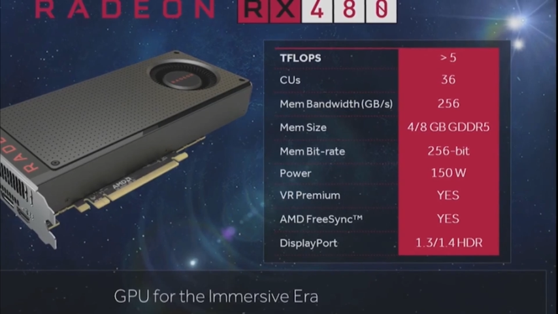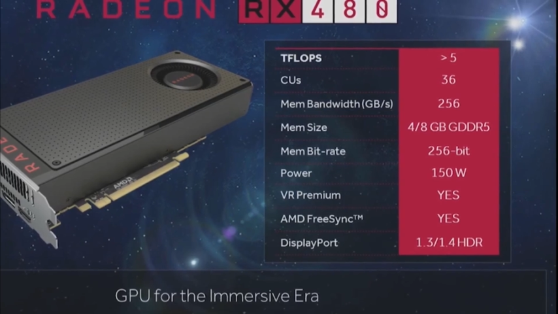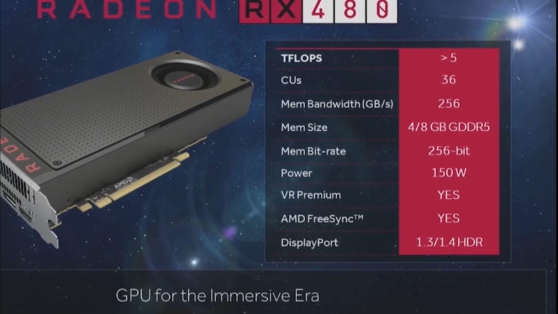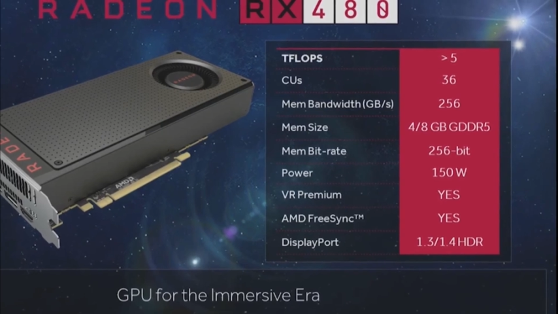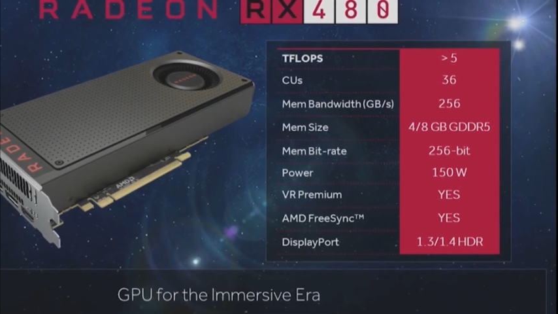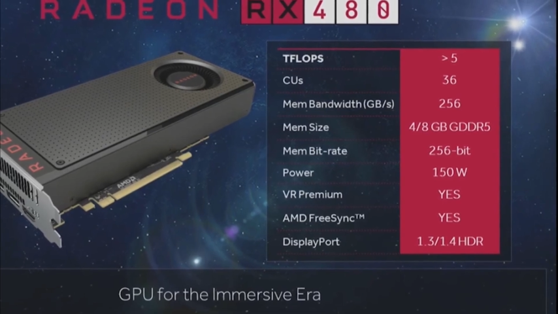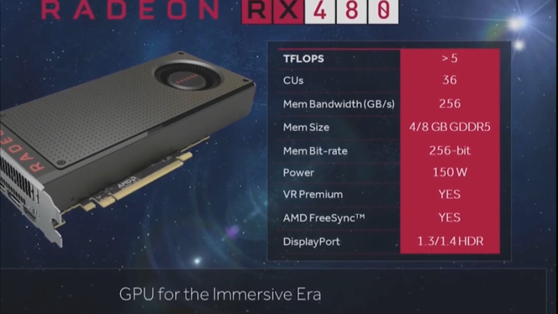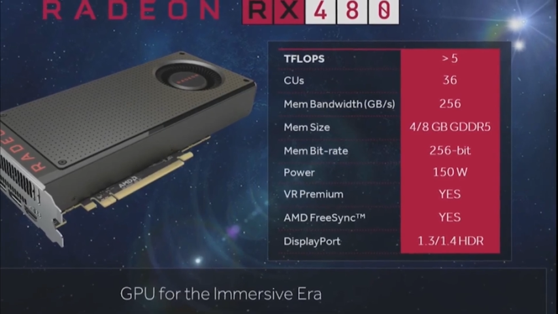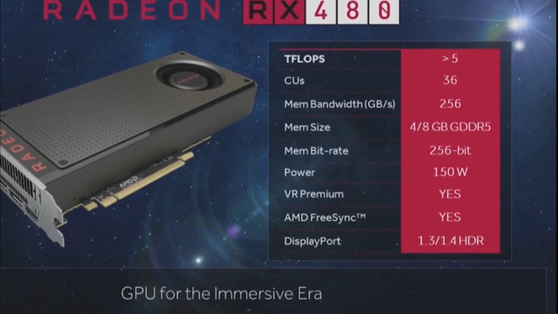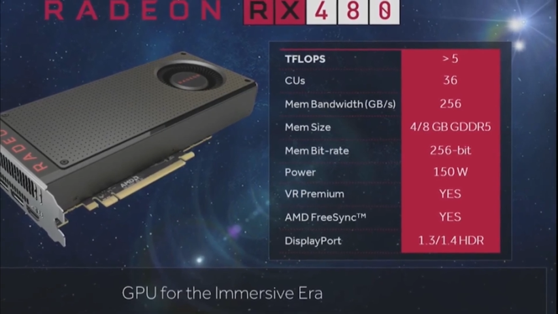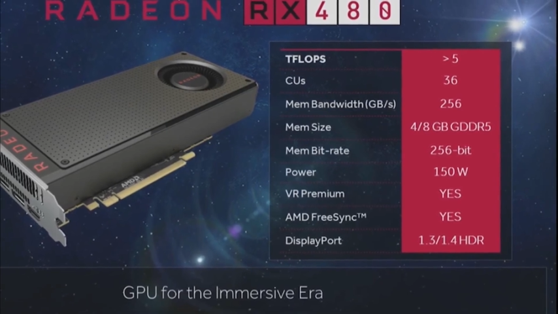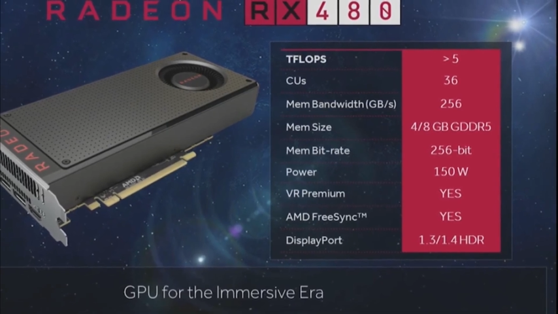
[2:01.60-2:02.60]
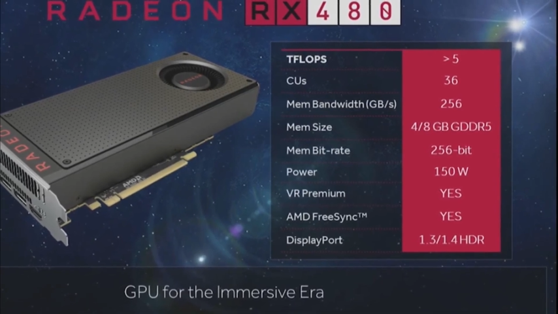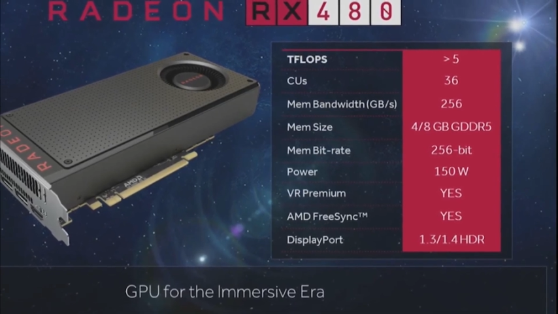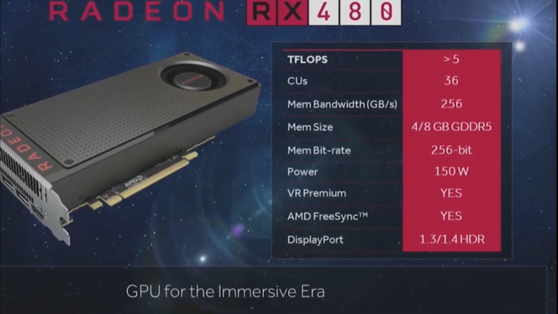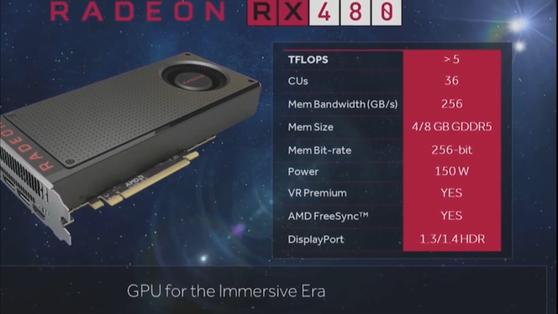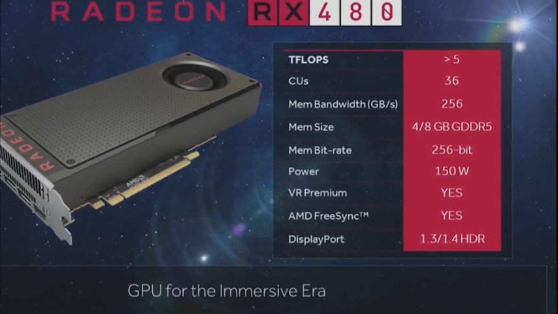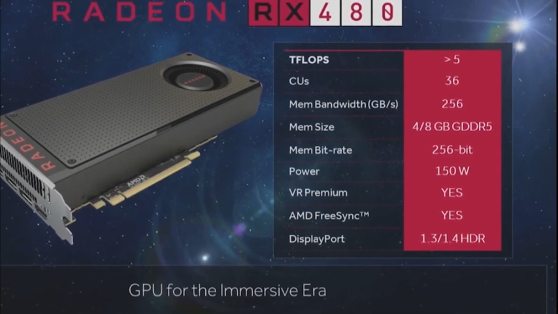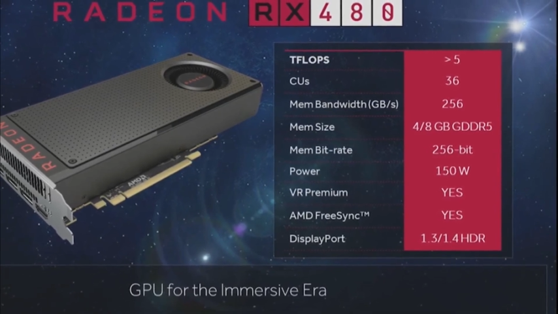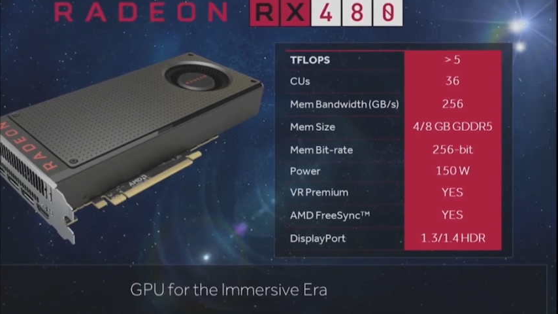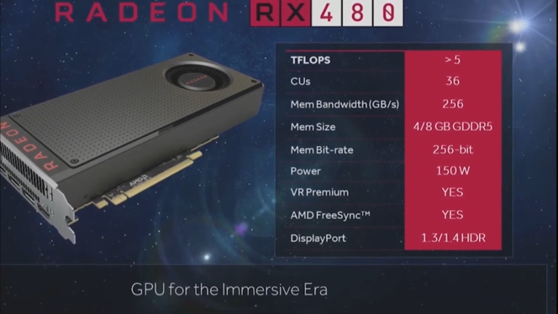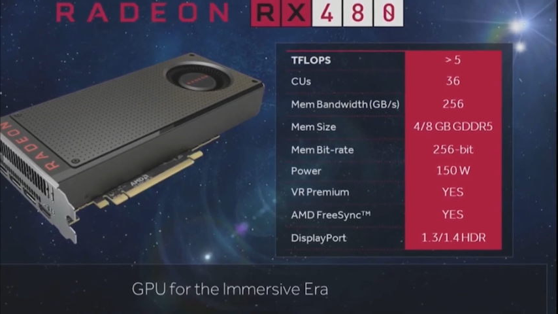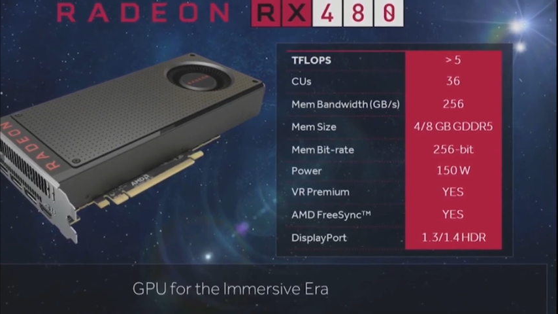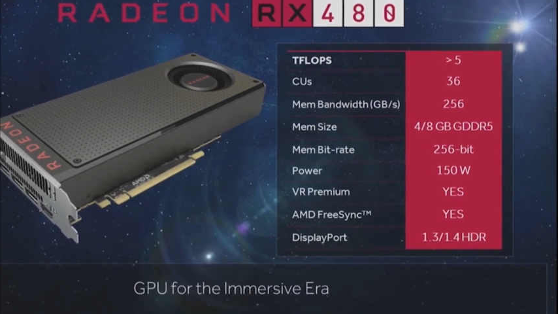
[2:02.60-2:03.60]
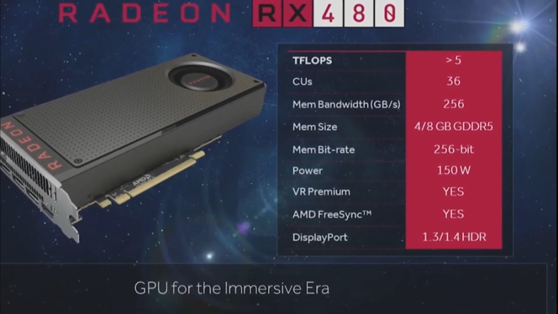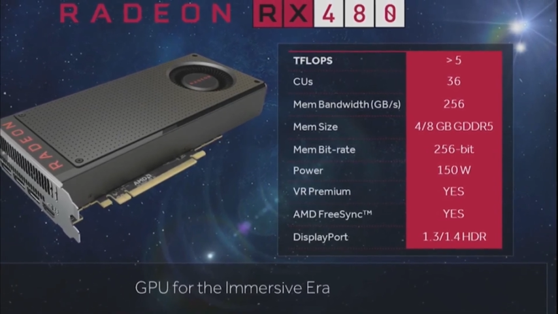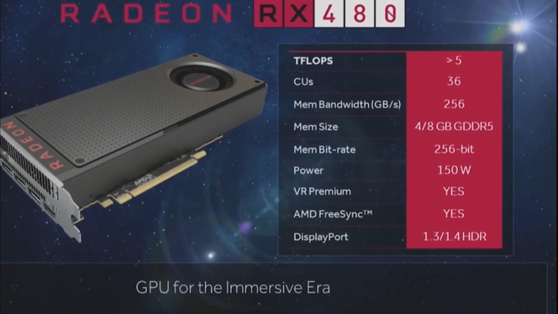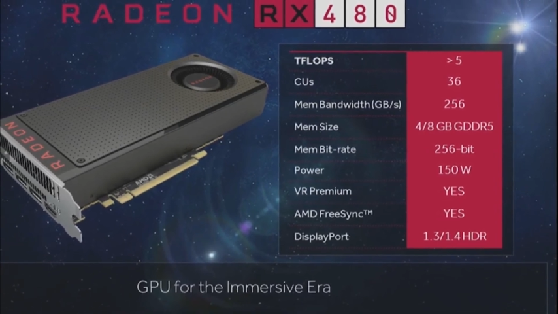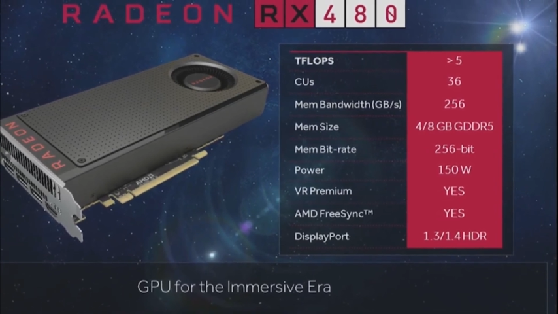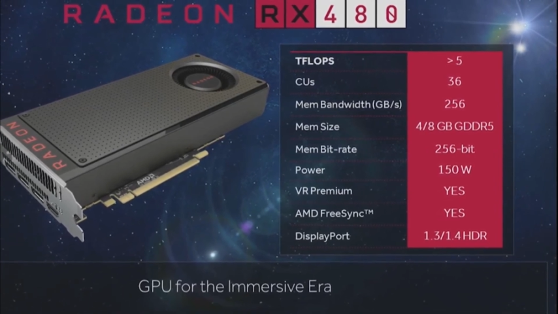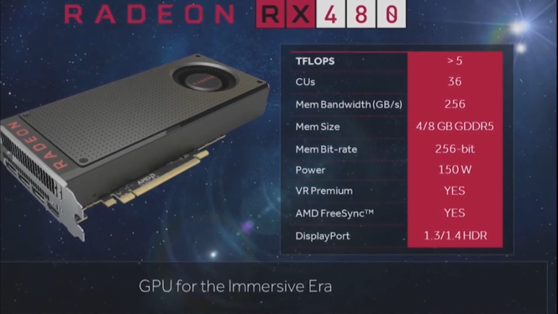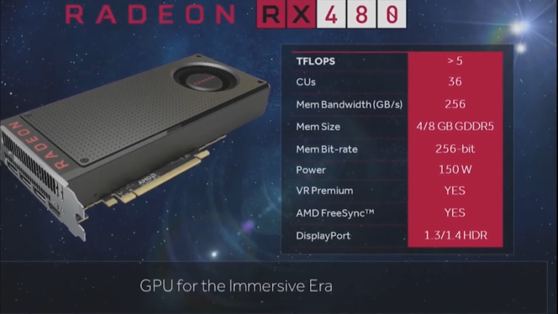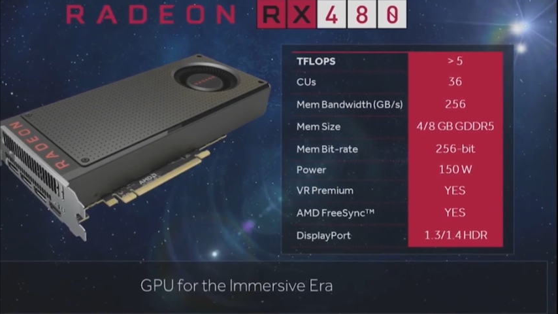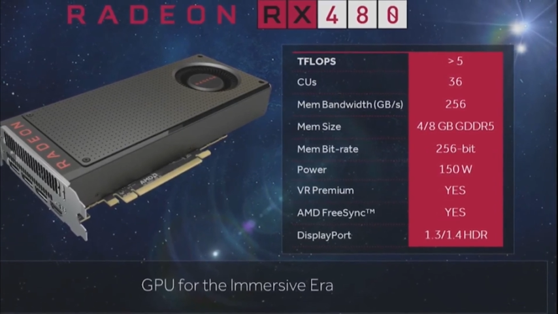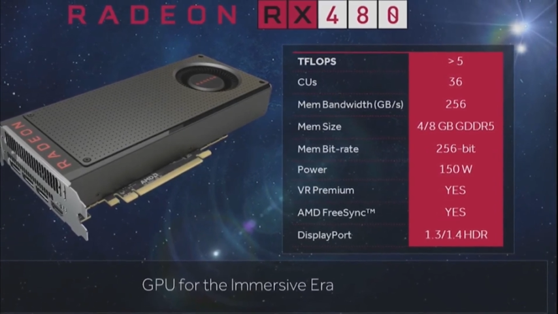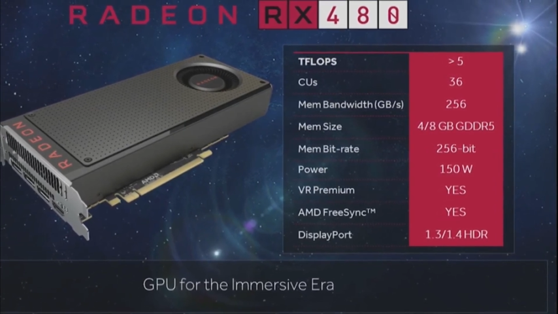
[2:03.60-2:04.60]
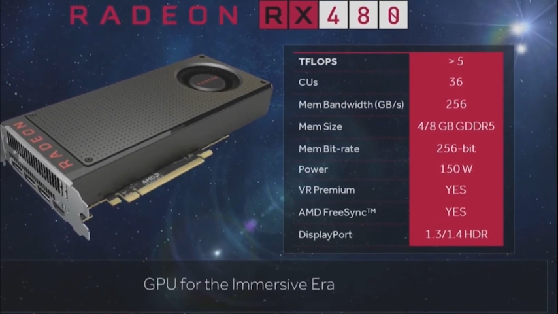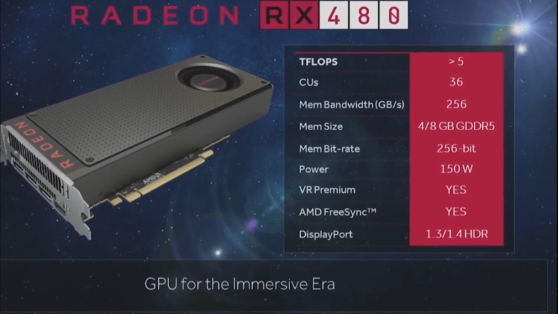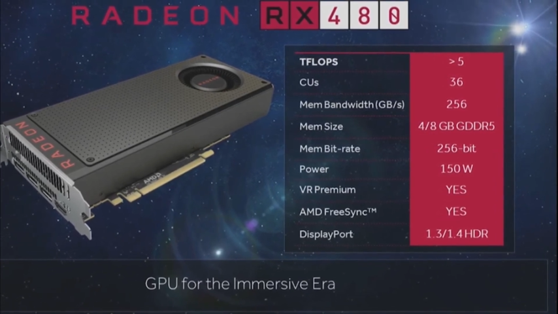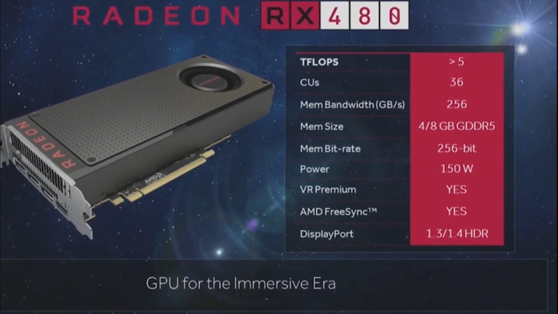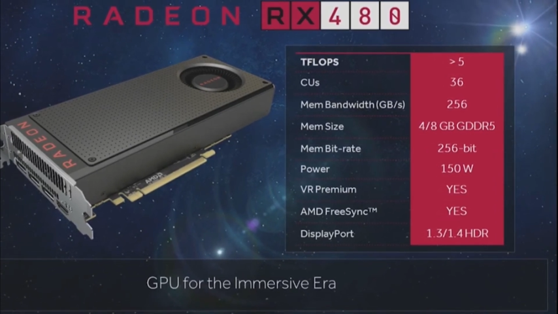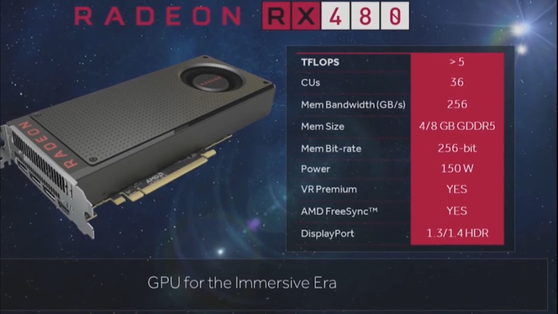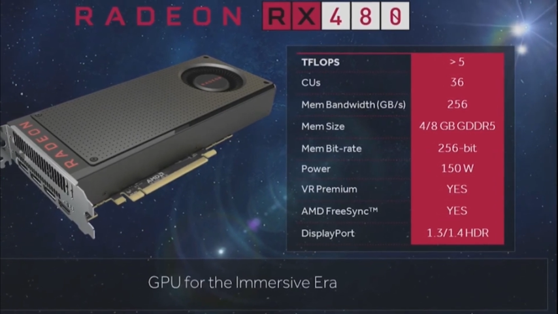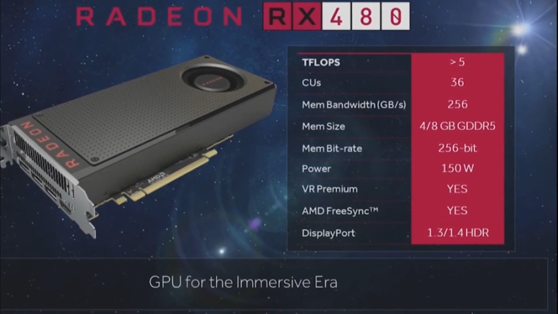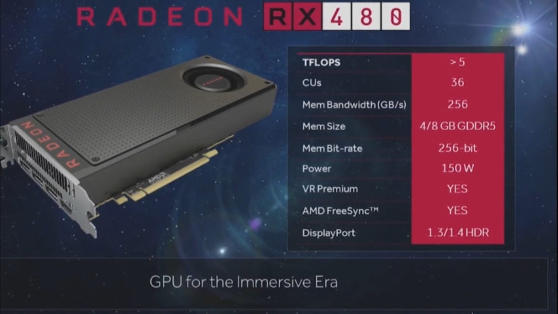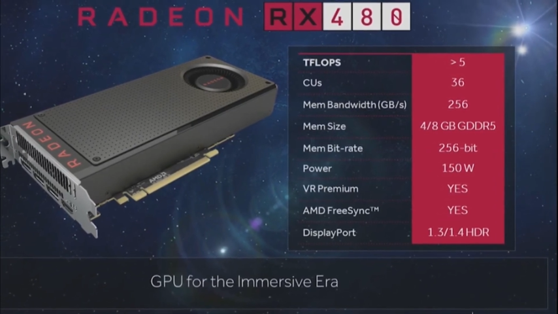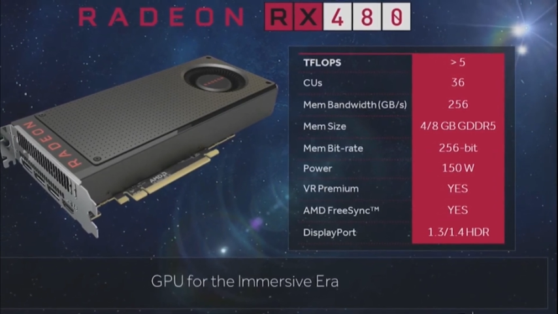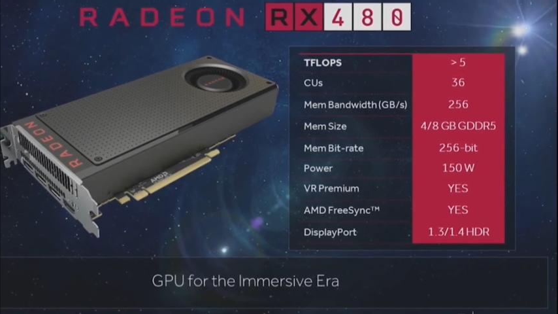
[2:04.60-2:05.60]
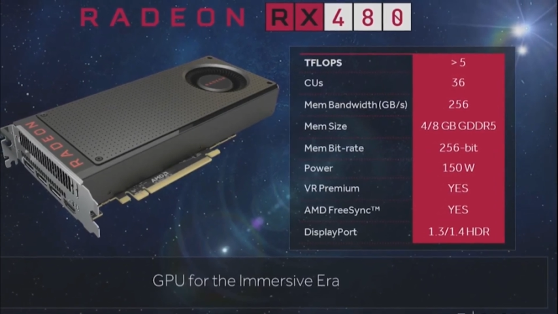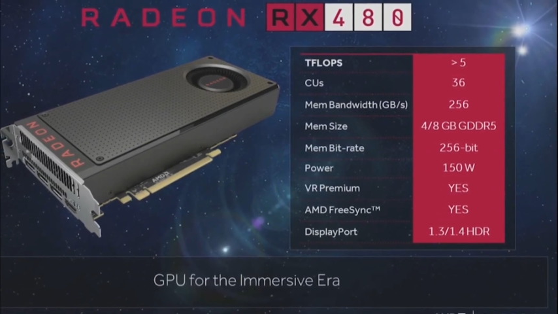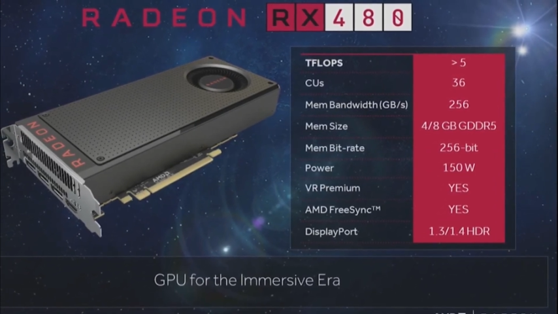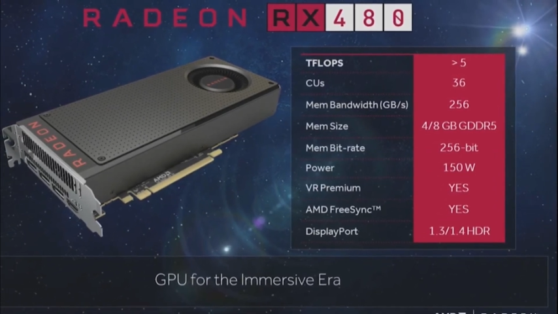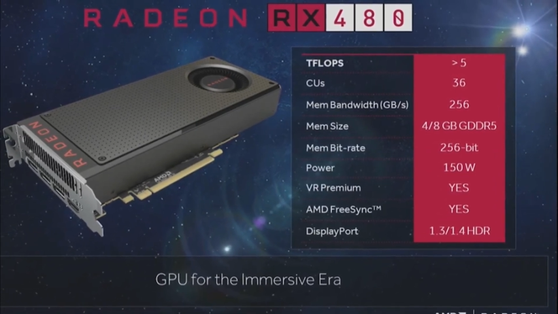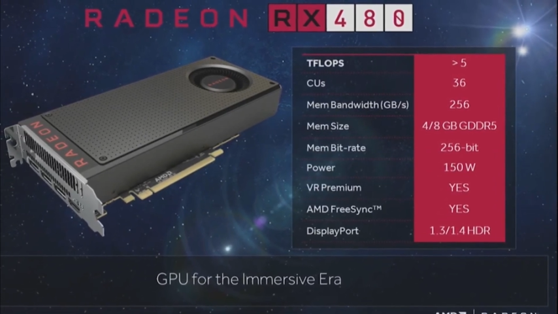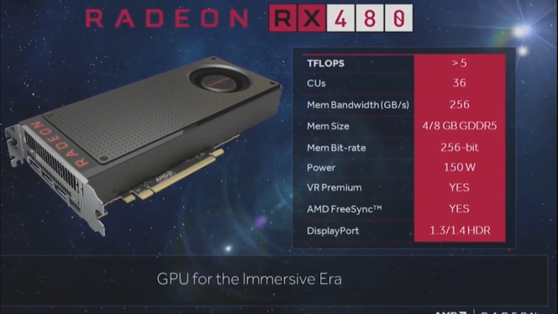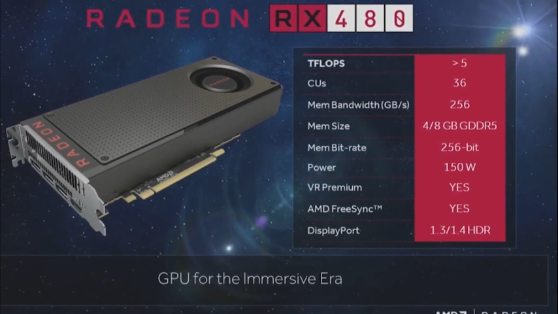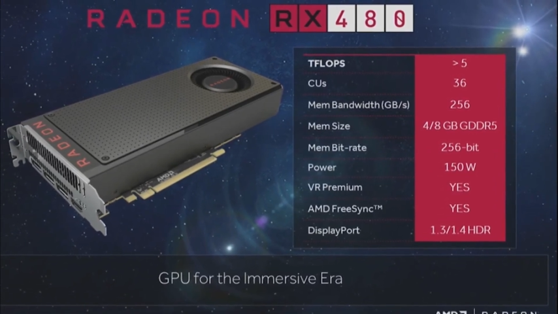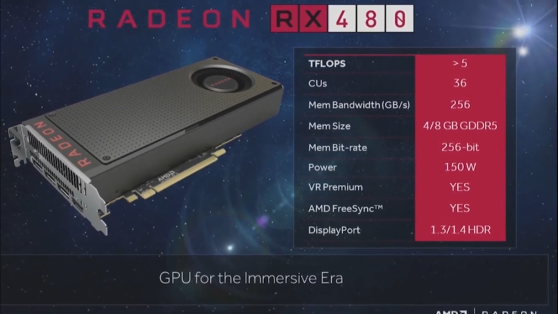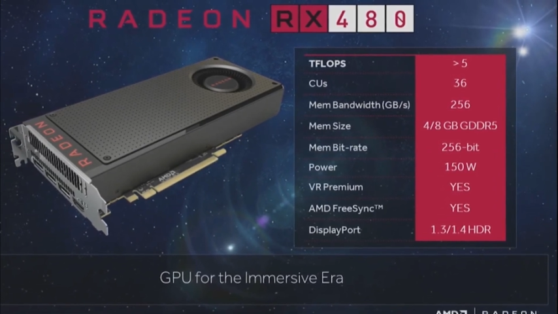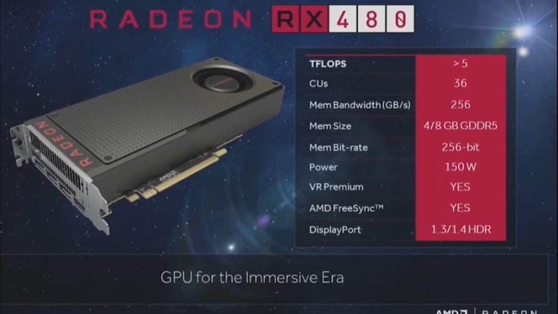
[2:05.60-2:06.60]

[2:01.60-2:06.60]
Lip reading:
[unreadable: no face in view]